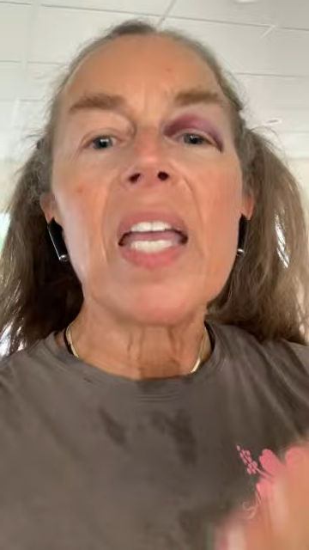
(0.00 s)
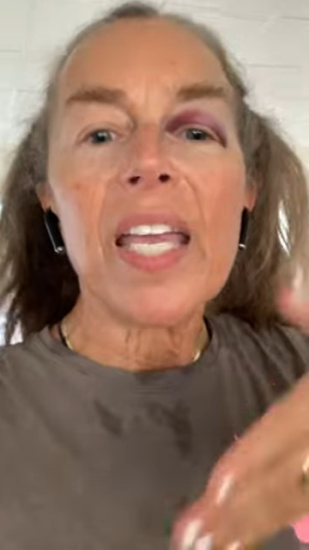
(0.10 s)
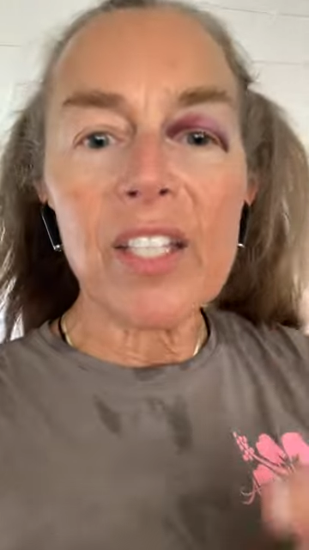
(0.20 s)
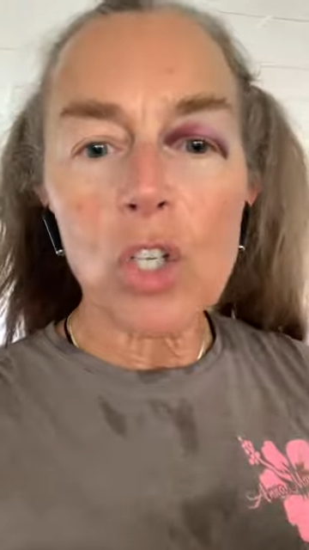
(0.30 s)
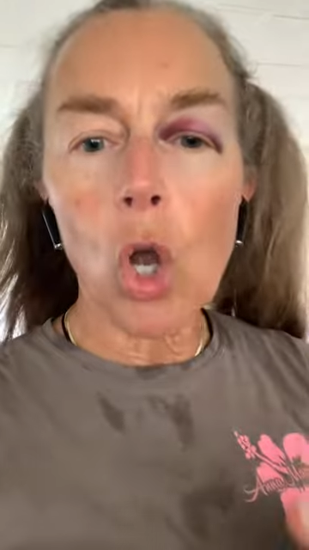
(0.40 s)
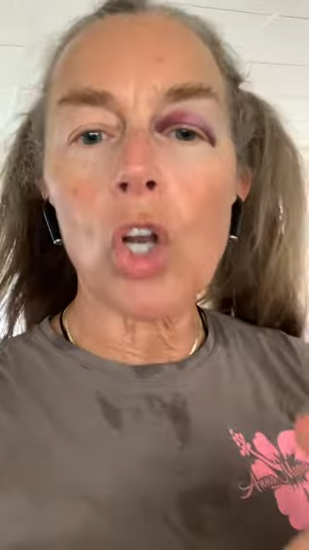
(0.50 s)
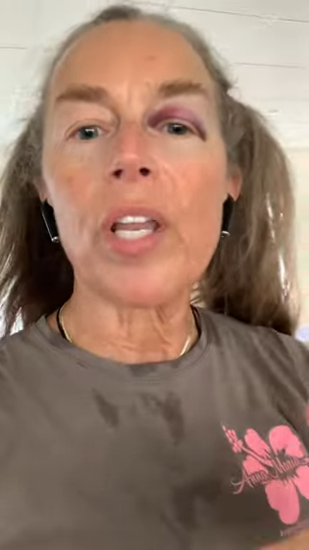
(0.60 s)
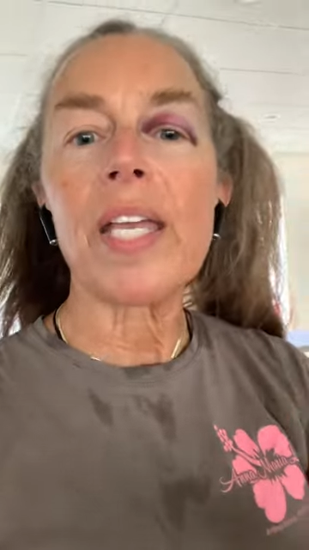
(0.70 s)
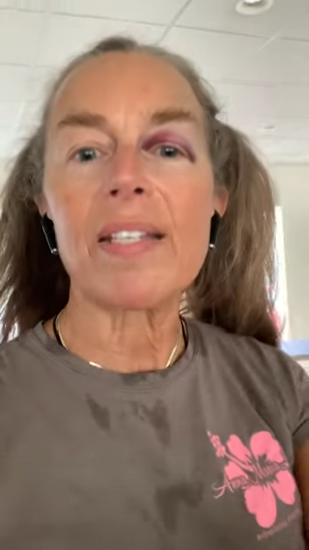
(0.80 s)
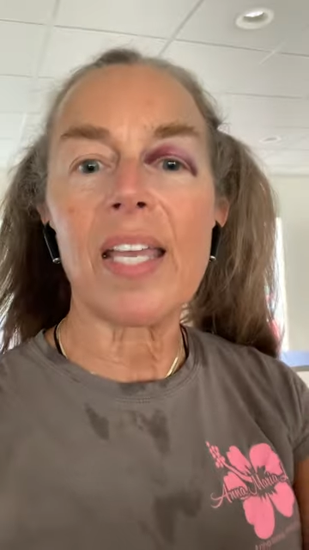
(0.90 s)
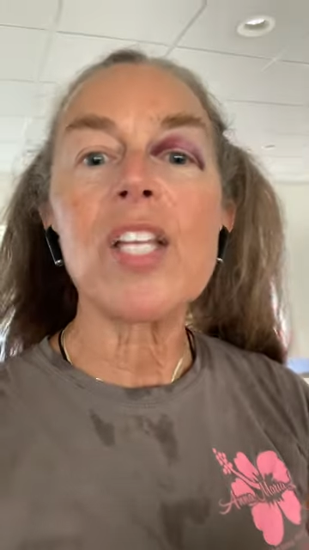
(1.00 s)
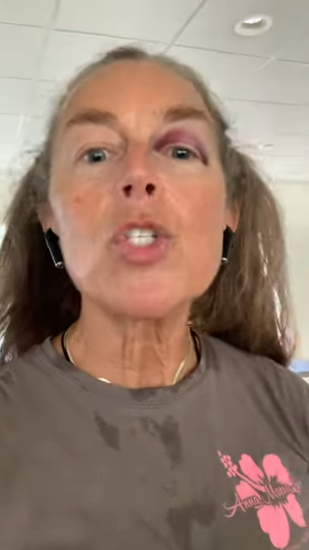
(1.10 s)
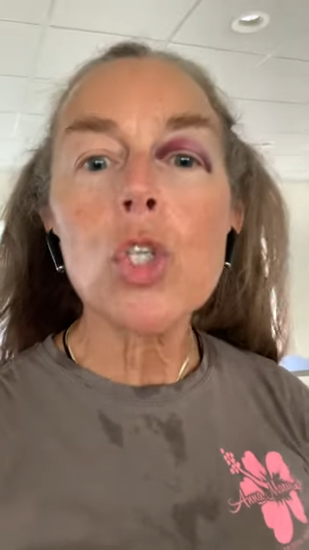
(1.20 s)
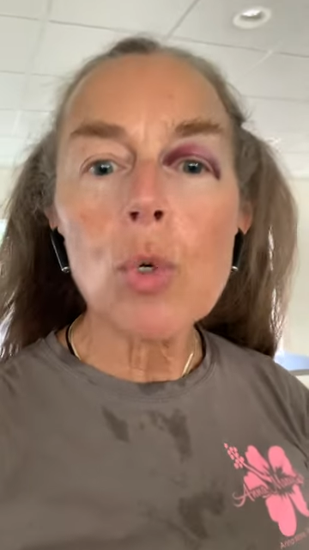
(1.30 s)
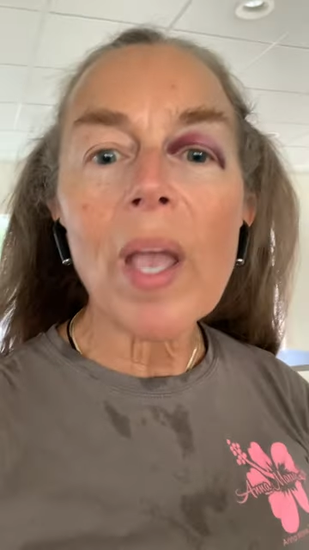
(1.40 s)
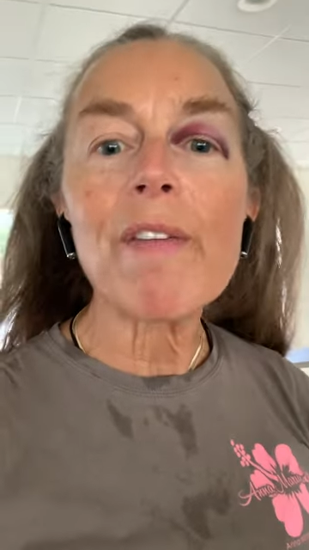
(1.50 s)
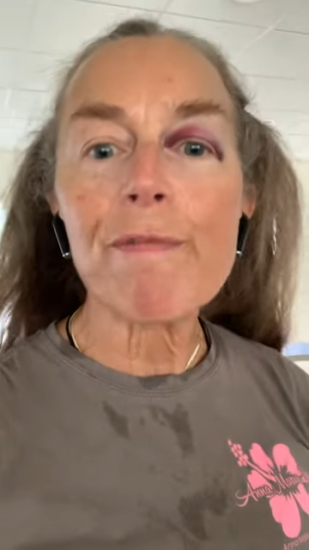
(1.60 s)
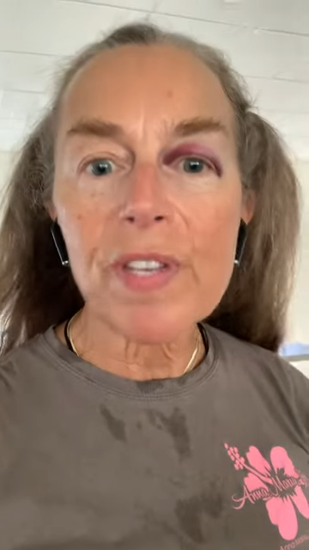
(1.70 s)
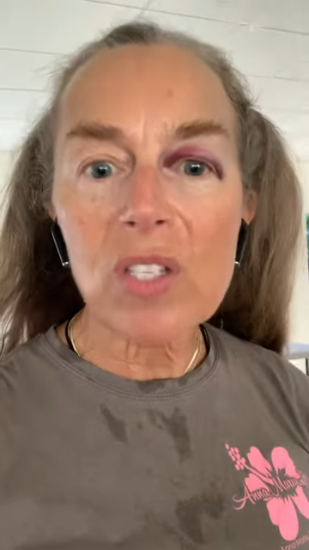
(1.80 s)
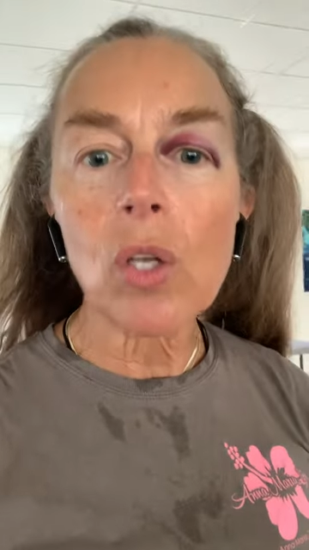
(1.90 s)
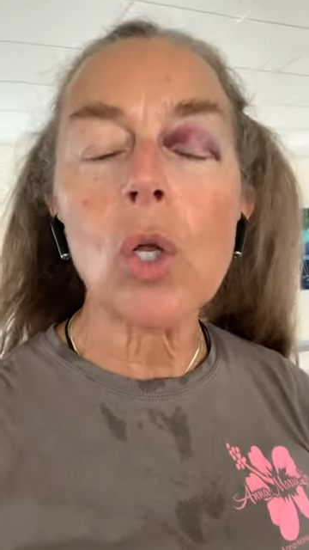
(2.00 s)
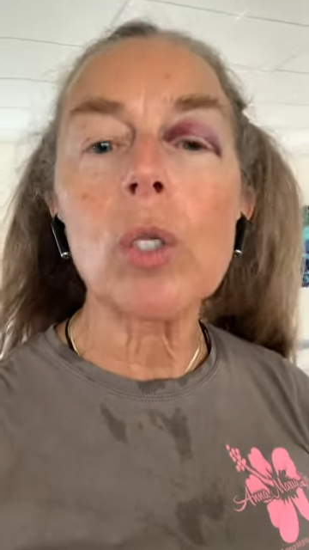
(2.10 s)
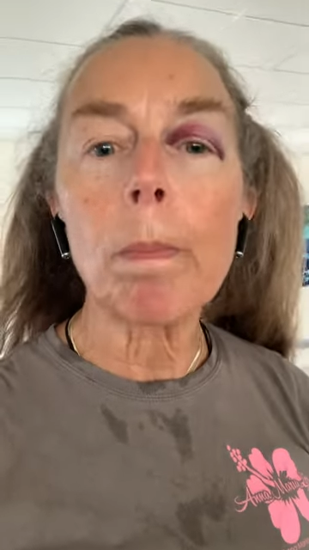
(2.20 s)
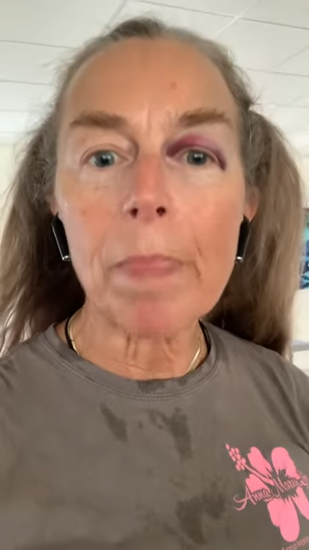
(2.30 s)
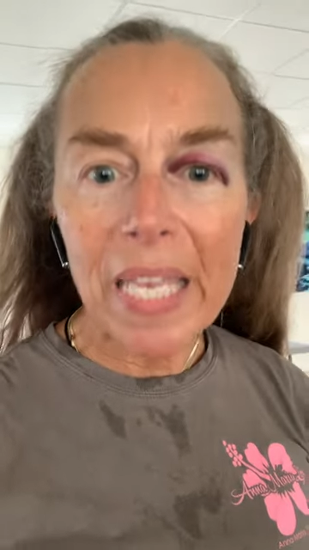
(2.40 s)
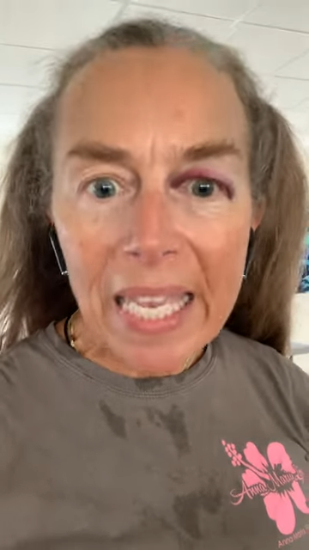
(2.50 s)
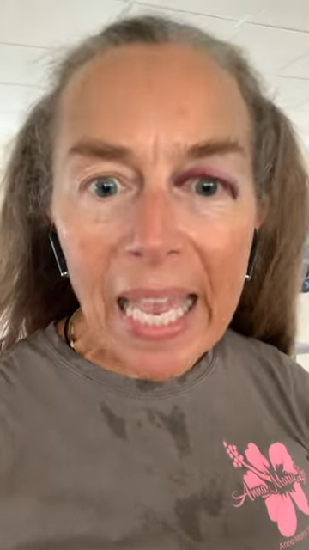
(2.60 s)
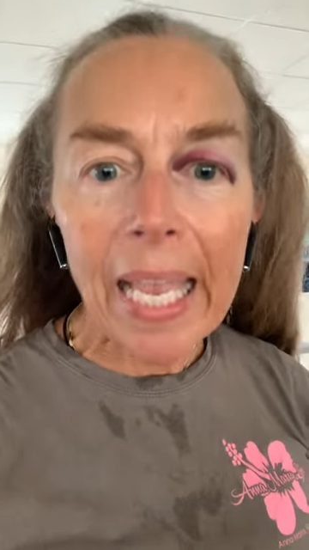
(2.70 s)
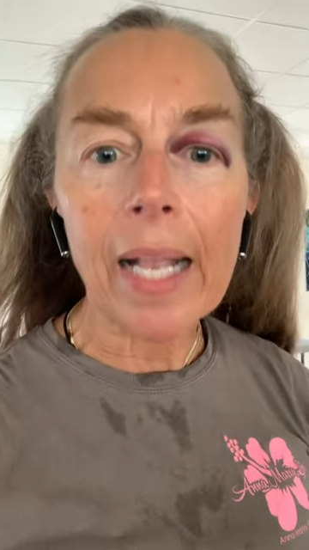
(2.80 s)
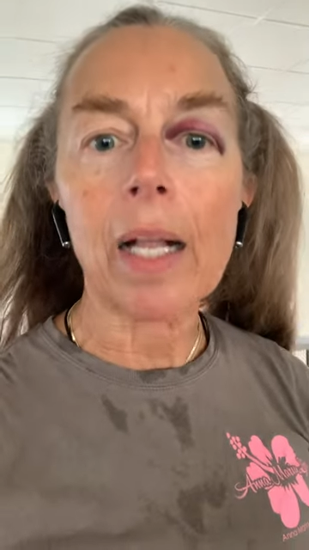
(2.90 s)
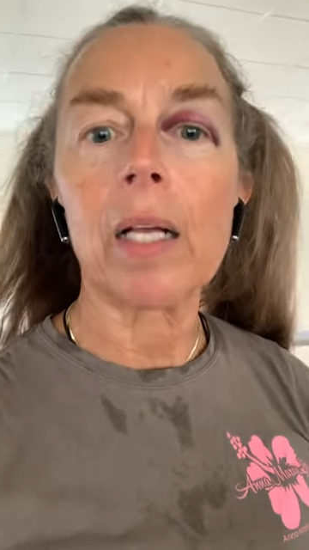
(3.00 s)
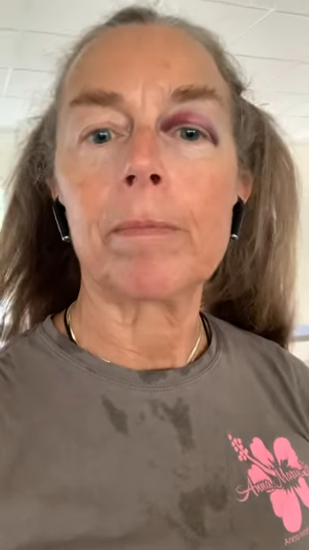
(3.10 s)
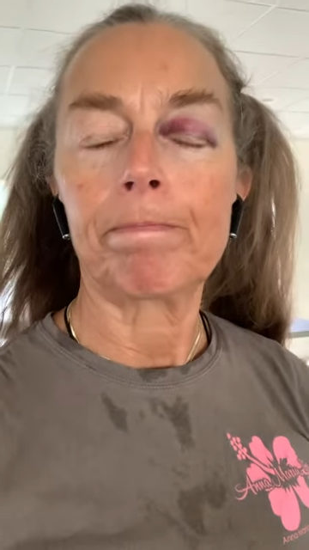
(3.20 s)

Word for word: Incarnate into a physical being.